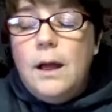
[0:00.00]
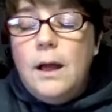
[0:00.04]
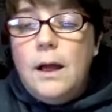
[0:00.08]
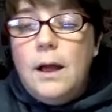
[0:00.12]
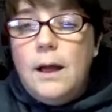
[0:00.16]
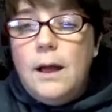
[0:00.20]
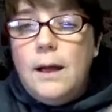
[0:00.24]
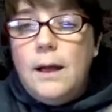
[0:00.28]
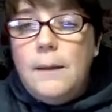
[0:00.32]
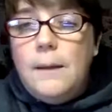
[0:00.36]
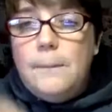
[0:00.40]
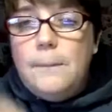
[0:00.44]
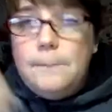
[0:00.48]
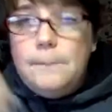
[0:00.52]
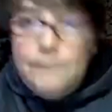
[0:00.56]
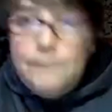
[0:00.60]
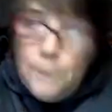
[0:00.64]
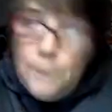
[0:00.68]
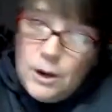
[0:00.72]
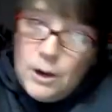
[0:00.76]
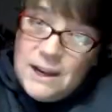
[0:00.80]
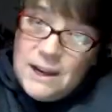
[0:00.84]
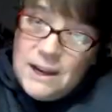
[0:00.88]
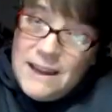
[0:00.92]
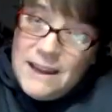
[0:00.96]

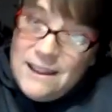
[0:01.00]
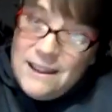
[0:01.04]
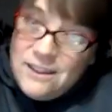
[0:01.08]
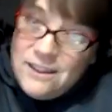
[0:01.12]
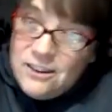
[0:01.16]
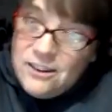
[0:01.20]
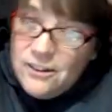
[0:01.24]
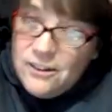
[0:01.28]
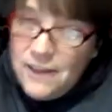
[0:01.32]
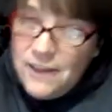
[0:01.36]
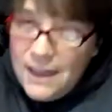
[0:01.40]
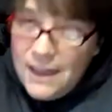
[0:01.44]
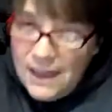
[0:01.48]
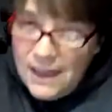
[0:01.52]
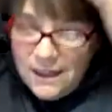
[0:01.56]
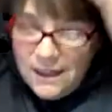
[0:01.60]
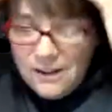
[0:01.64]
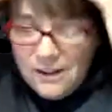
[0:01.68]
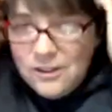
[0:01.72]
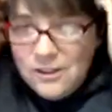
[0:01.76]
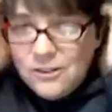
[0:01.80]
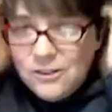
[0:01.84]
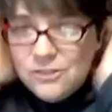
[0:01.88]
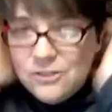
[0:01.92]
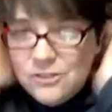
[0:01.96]
put it in your
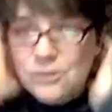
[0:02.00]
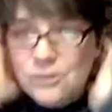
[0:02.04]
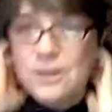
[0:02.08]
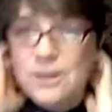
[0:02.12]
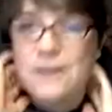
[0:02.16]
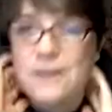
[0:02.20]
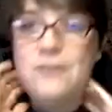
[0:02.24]
hair so that